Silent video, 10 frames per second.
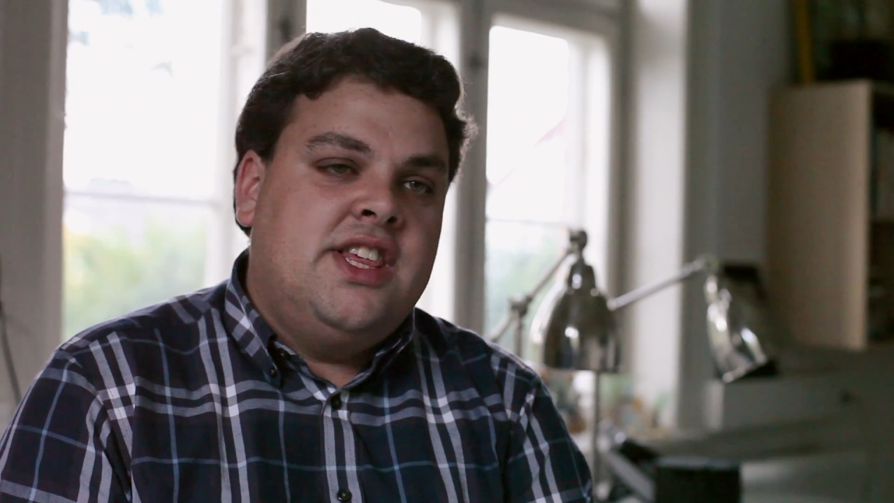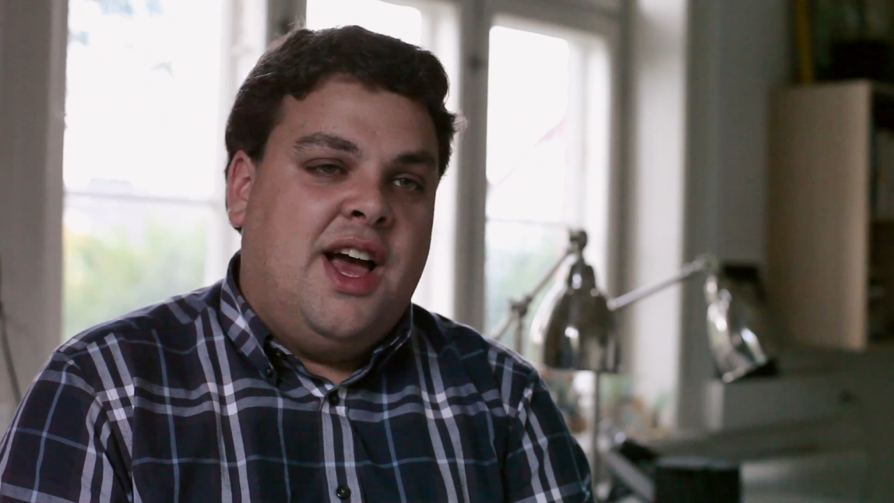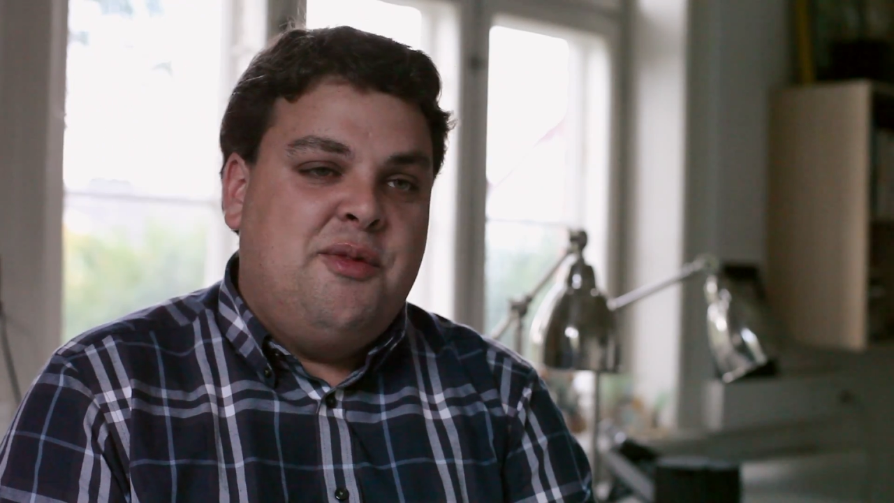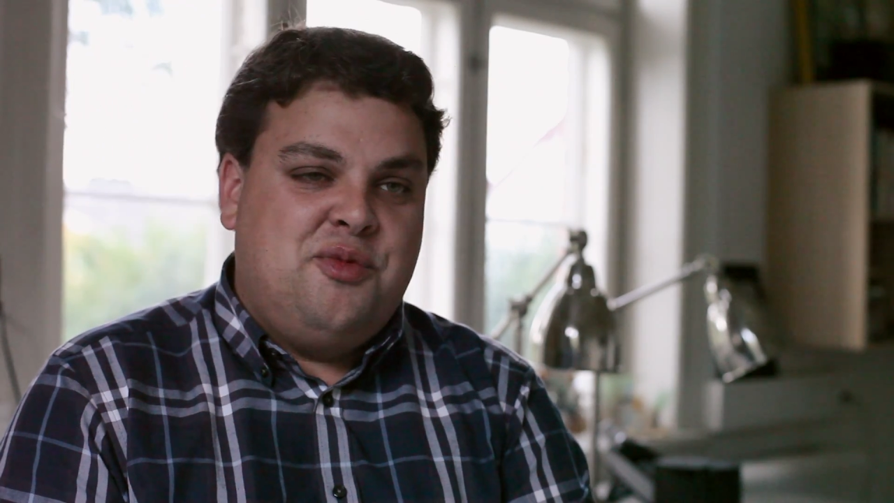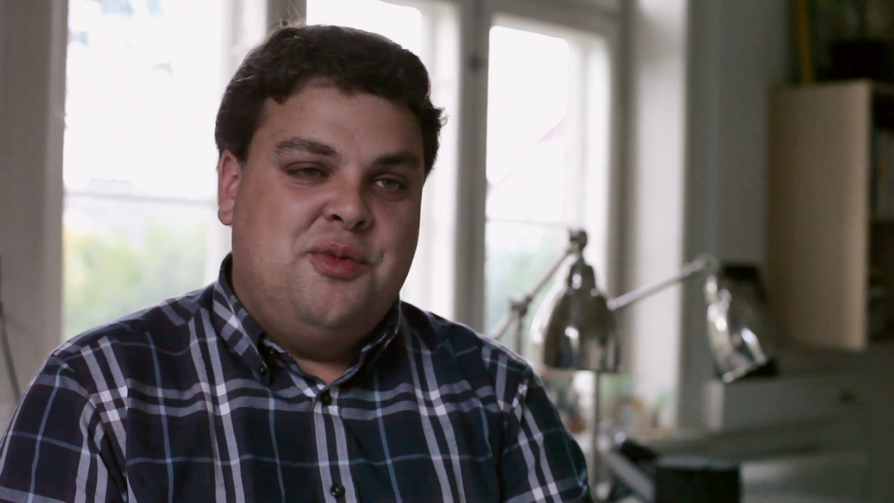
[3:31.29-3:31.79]

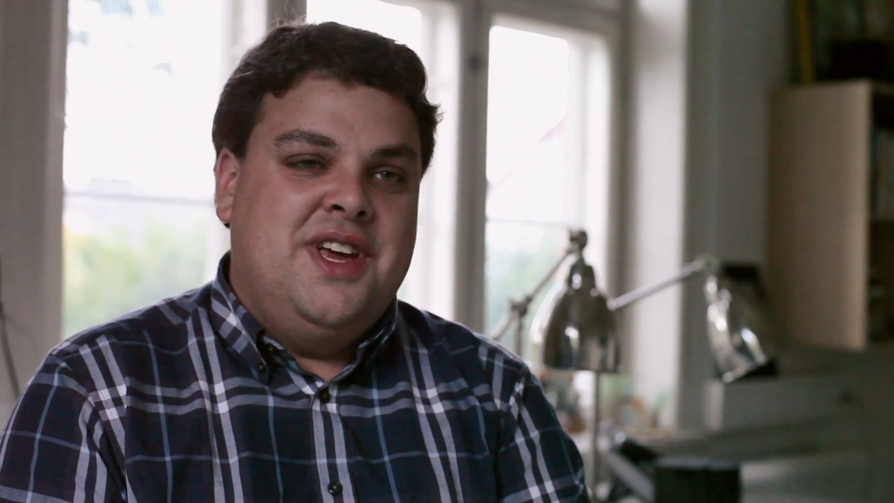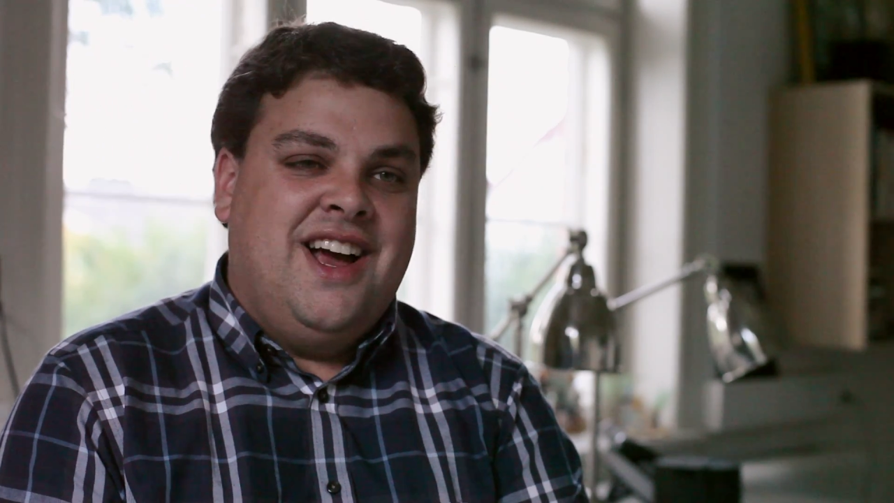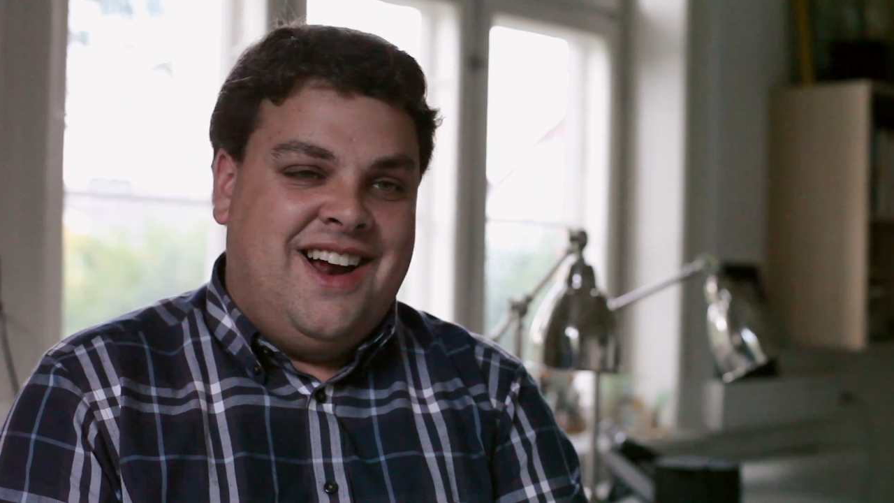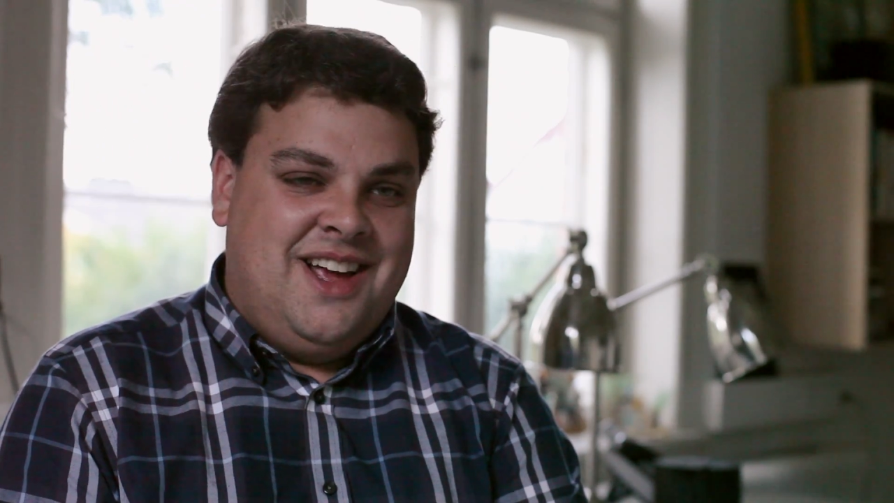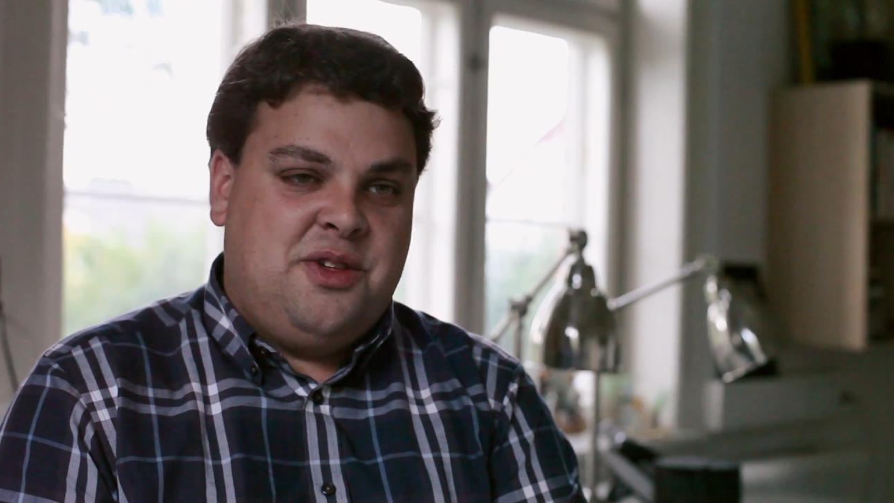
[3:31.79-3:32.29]
times
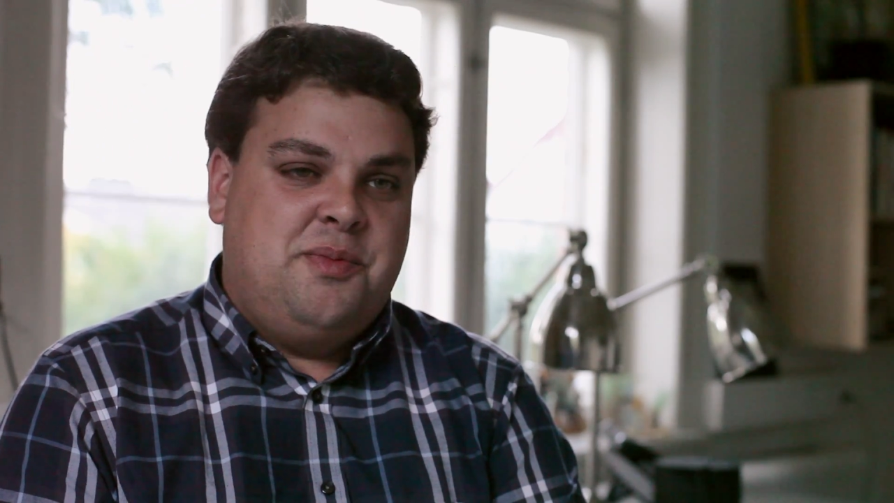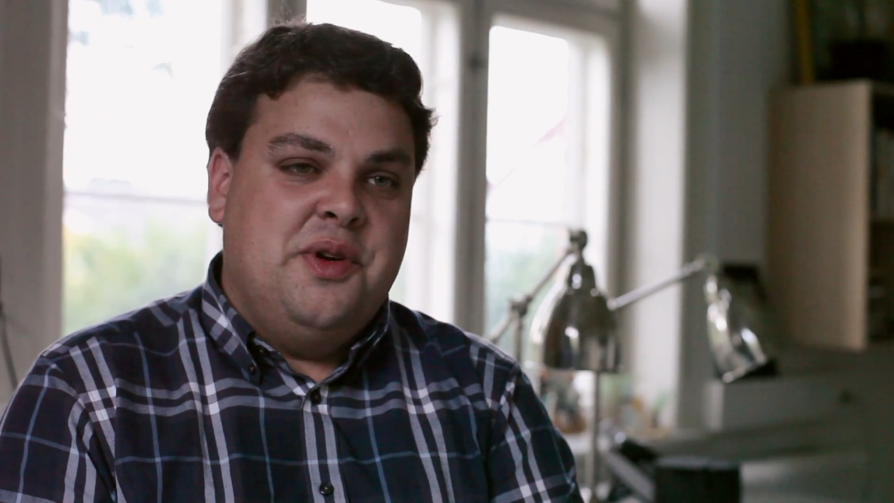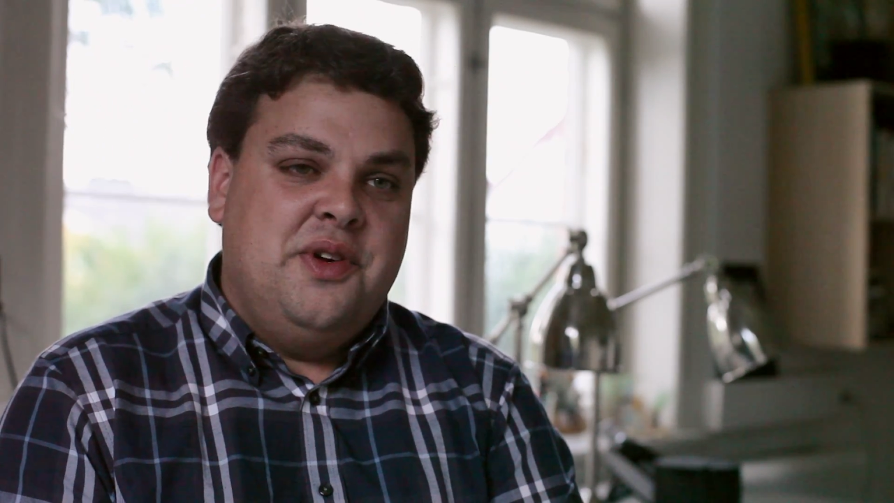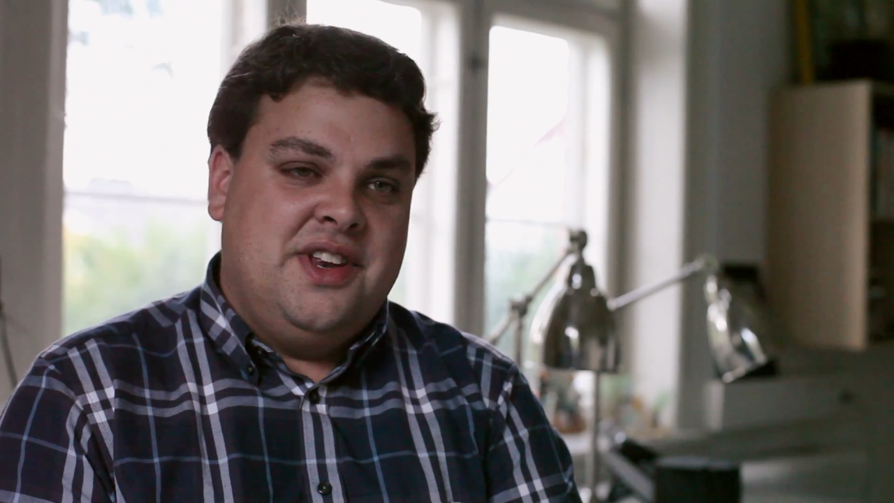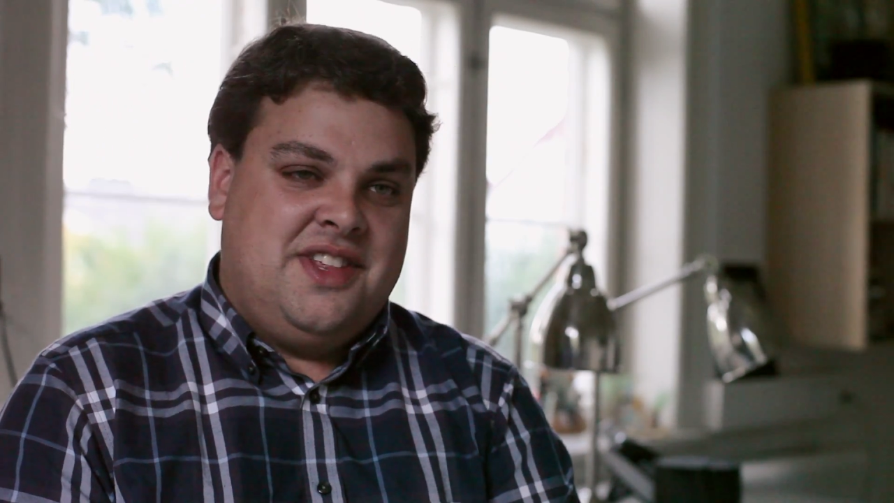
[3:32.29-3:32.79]
we are
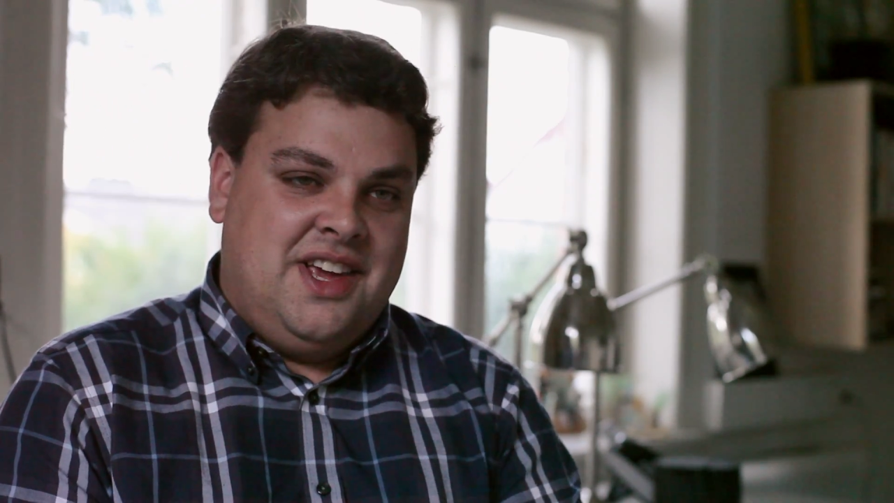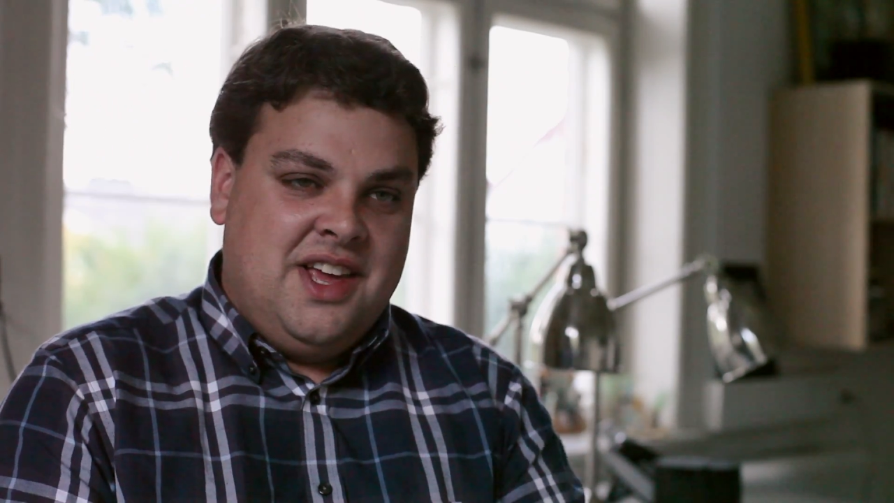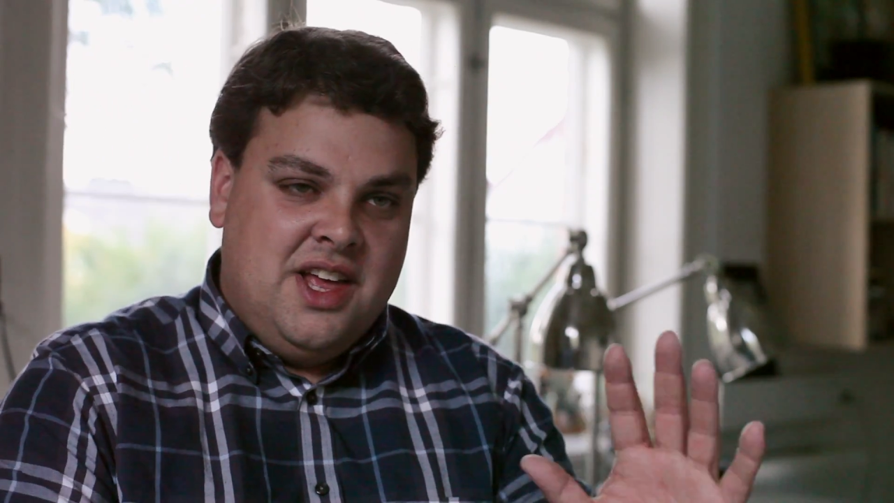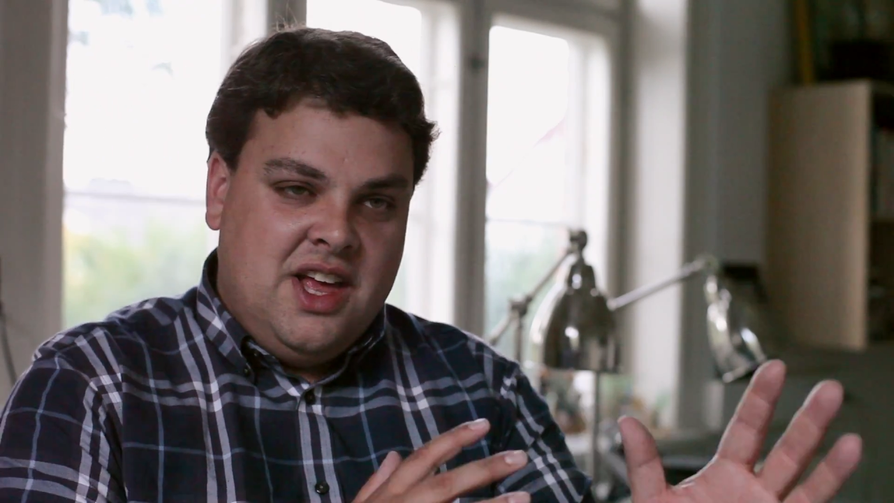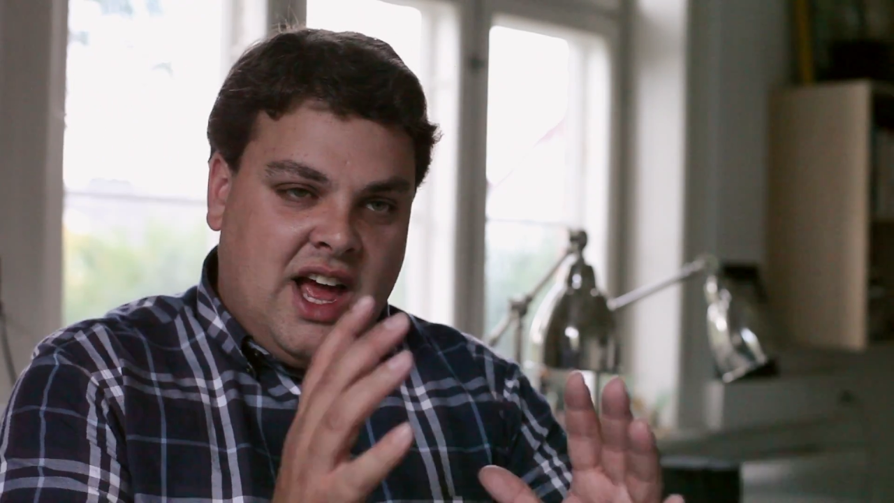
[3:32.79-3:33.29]
experiencing